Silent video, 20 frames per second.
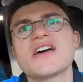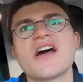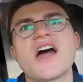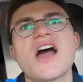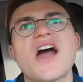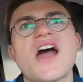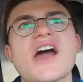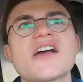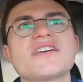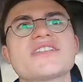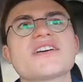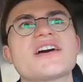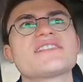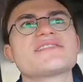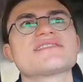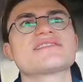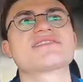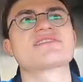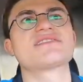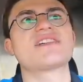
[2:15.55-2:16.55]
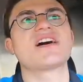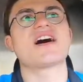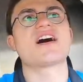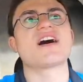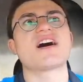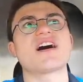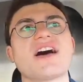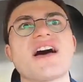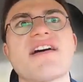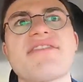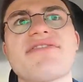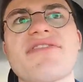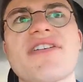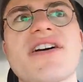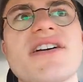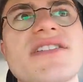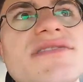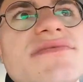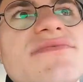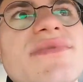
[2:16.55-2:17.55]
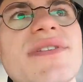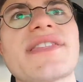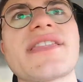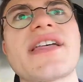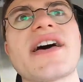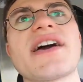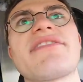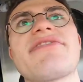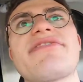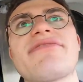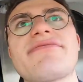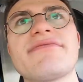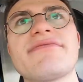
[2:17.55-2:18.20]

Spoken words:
Alright, you guys have fun with life.